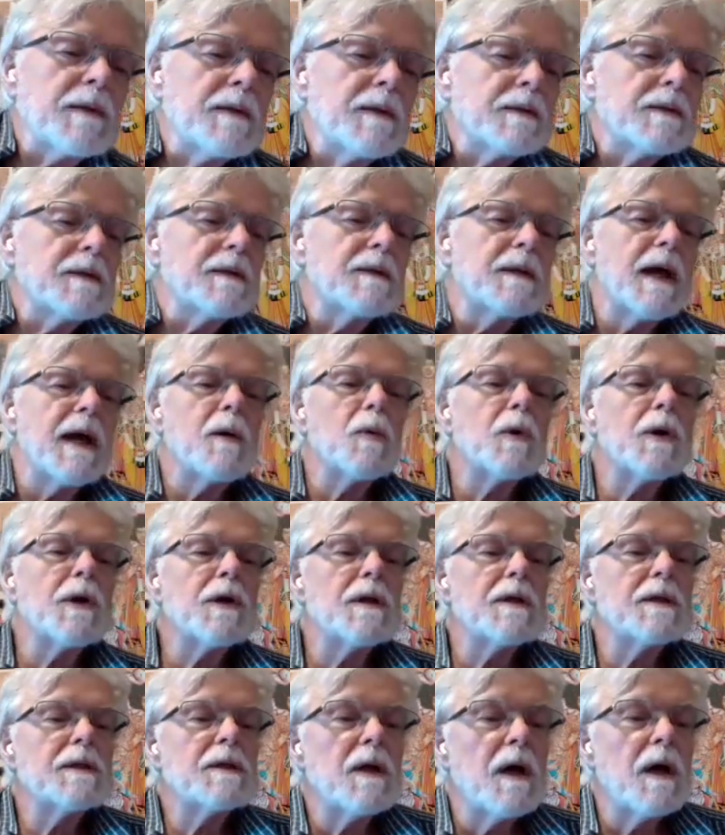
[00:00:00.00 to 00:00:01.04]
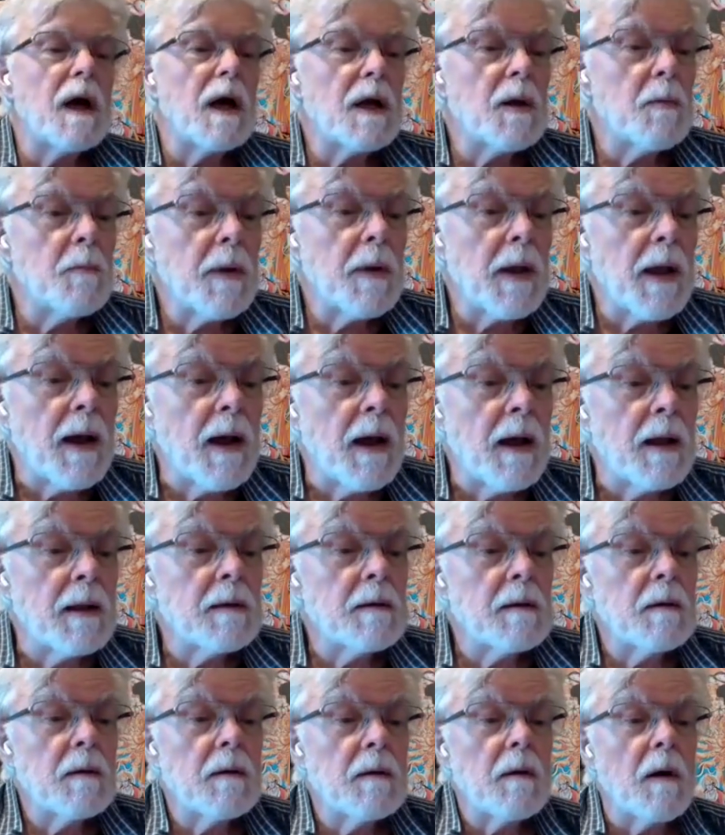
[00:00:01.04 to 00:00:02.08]
today we're going to talk about
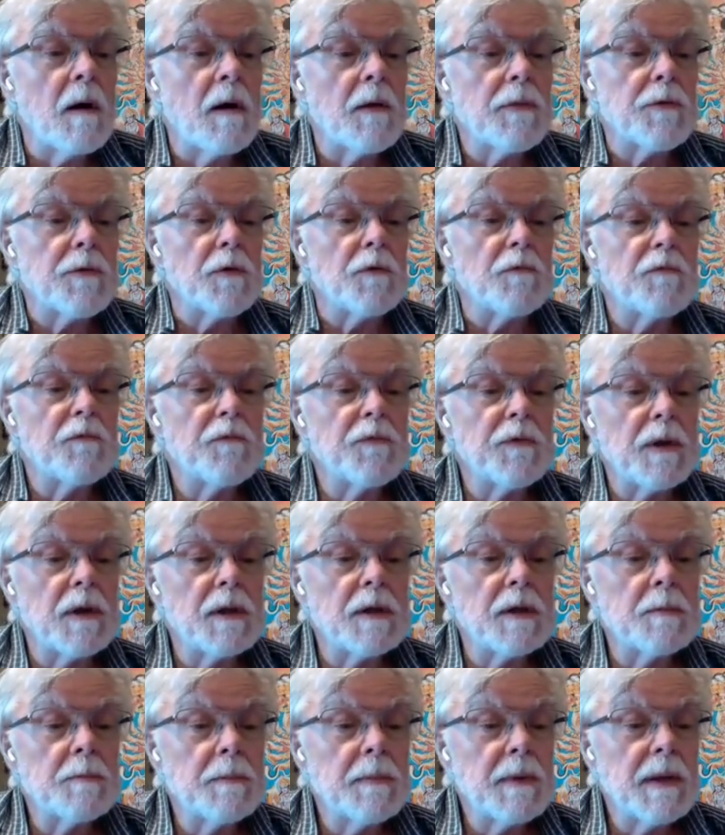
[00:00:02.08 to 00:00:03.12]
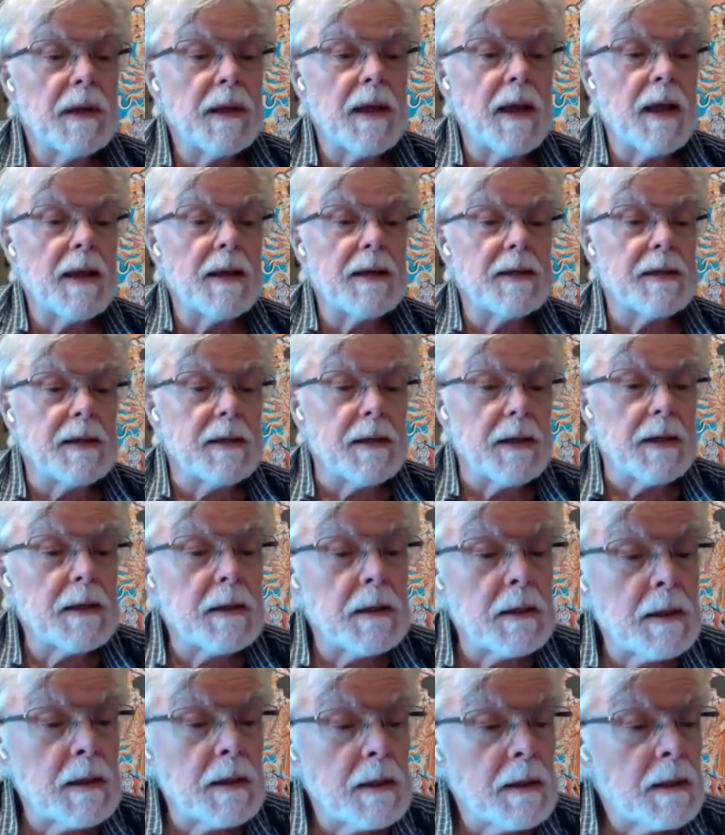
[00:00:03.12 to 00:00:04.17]
author Philip K. Dick,
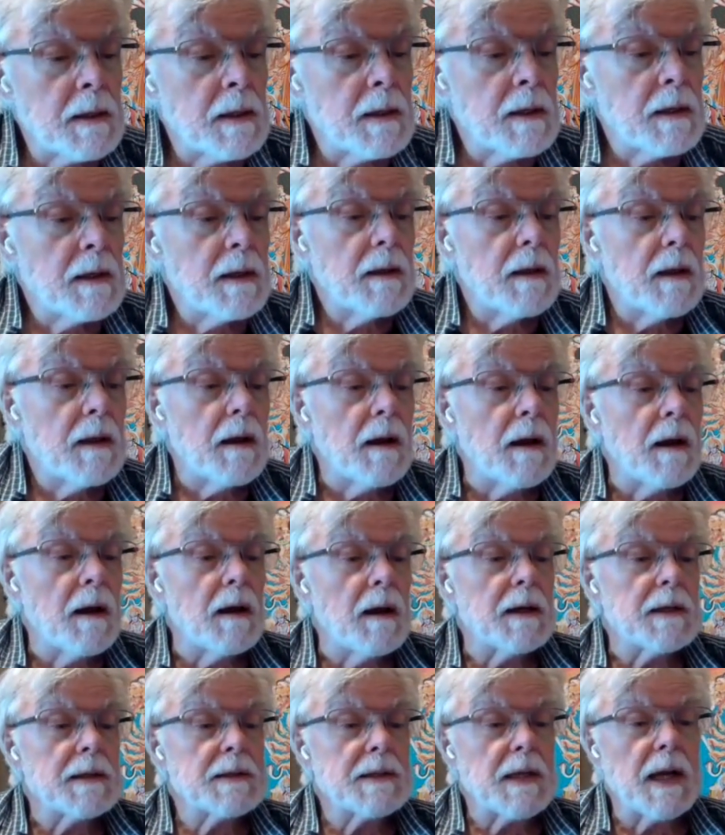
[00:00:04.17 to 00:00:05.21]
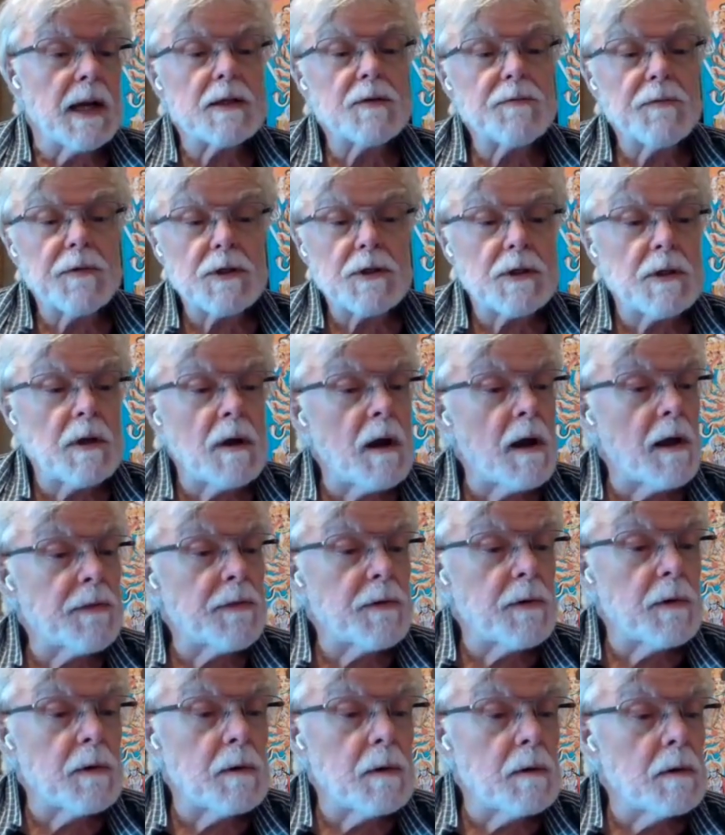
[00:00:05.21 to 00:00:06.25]
uh, science fiction
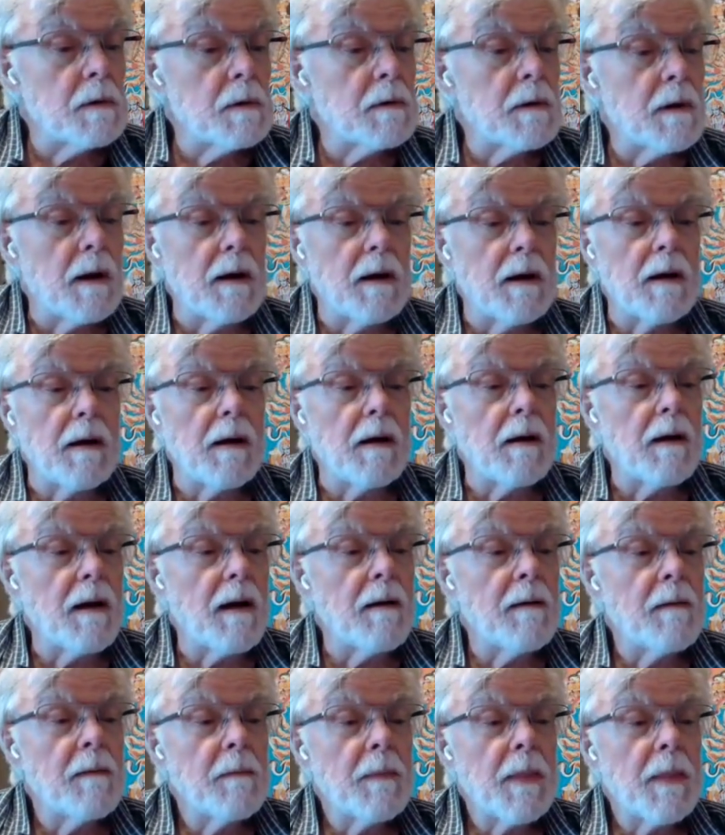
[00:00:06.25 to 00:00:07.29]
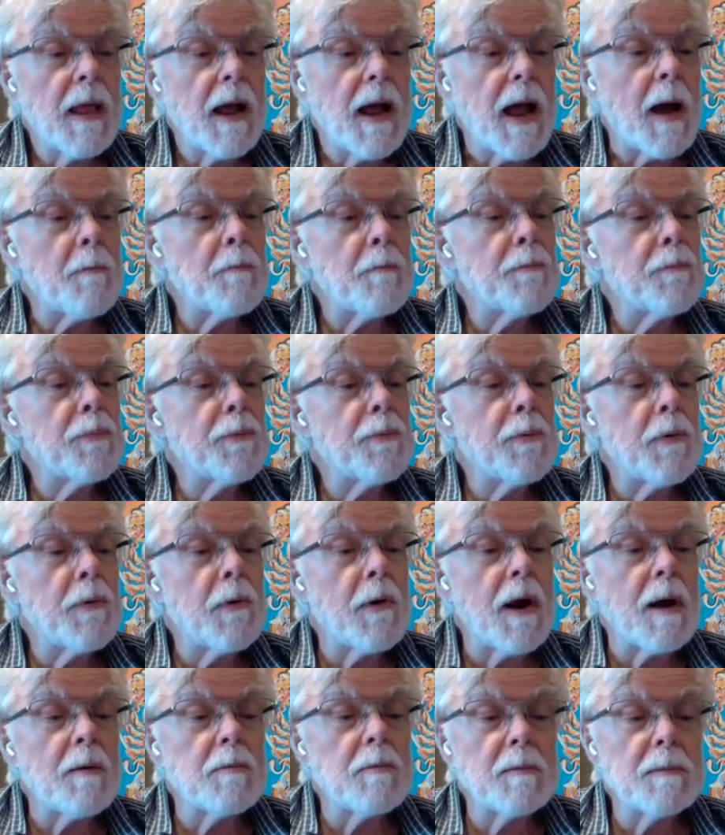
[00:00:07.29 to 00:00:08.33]
author. Uh, I
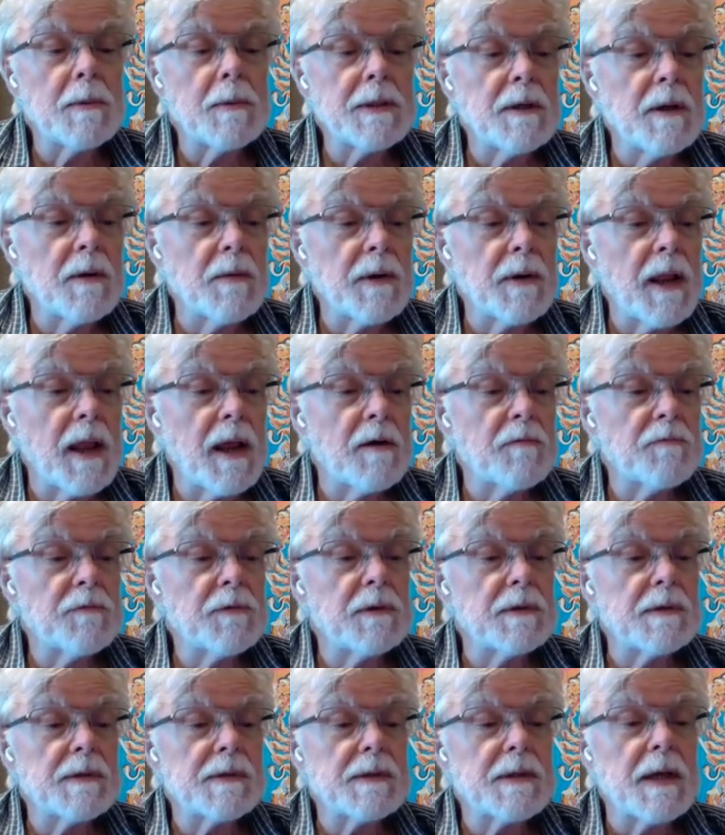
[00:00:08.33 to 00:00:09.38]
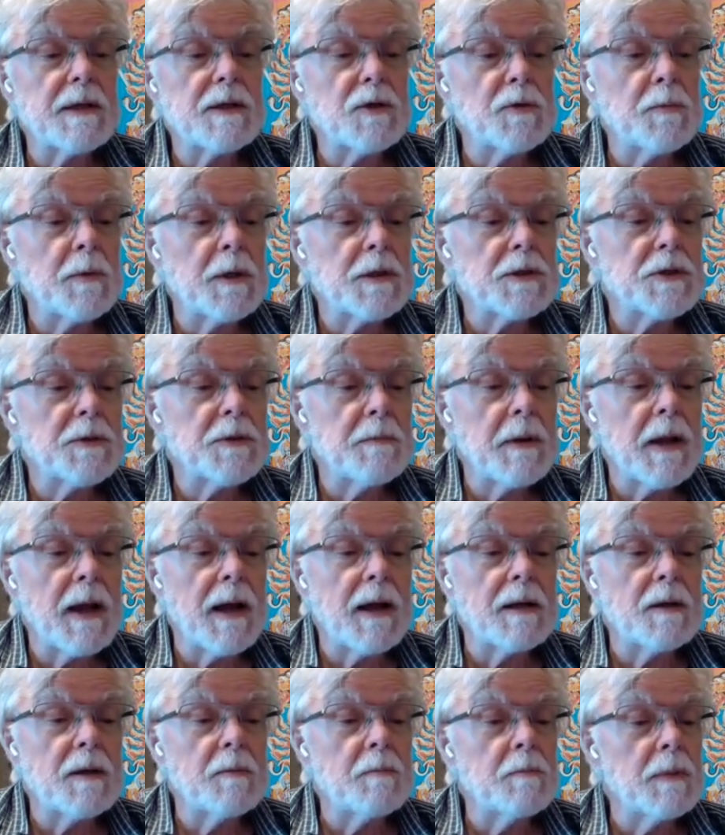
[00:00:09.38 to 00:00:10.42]
probably don't have to say too much
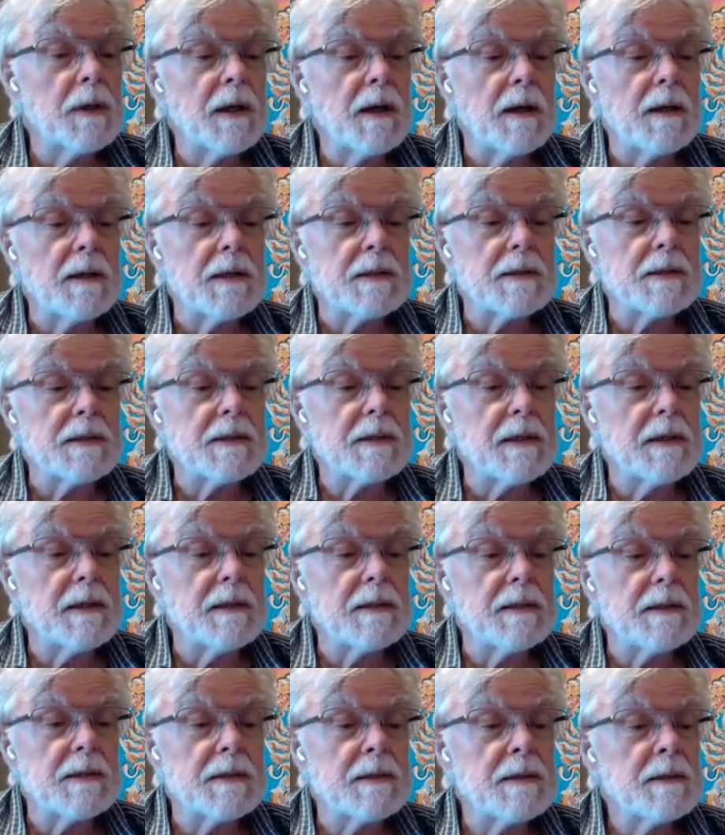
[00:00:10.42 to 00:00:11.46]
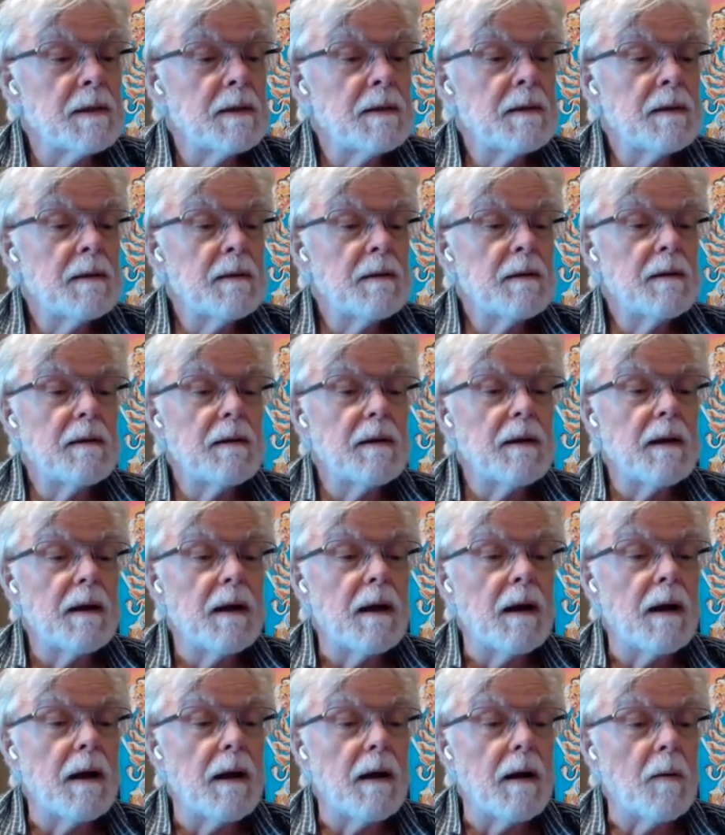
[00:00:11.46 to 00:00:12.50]
about him because he's
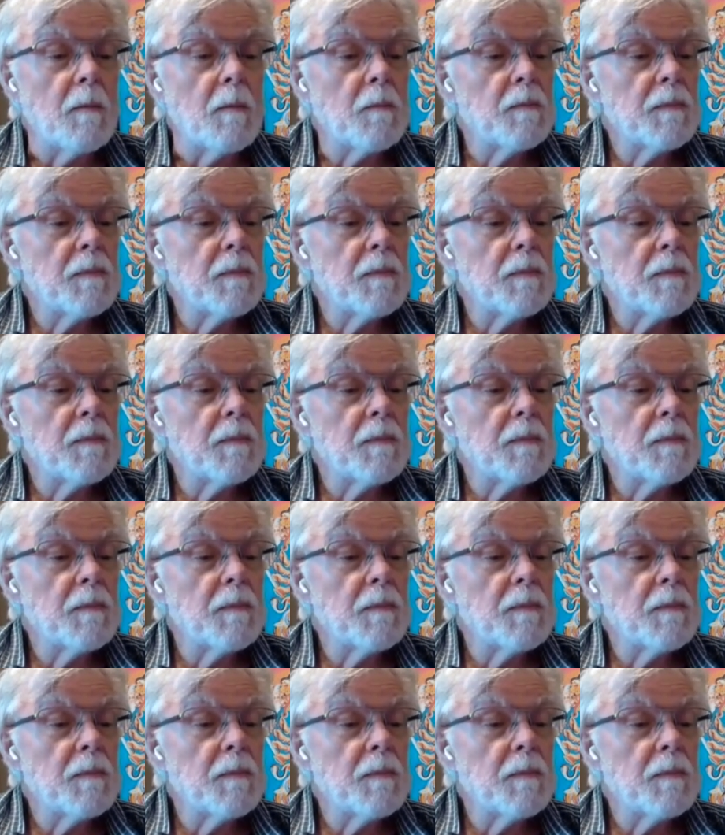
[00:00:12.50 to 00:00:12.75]
uh,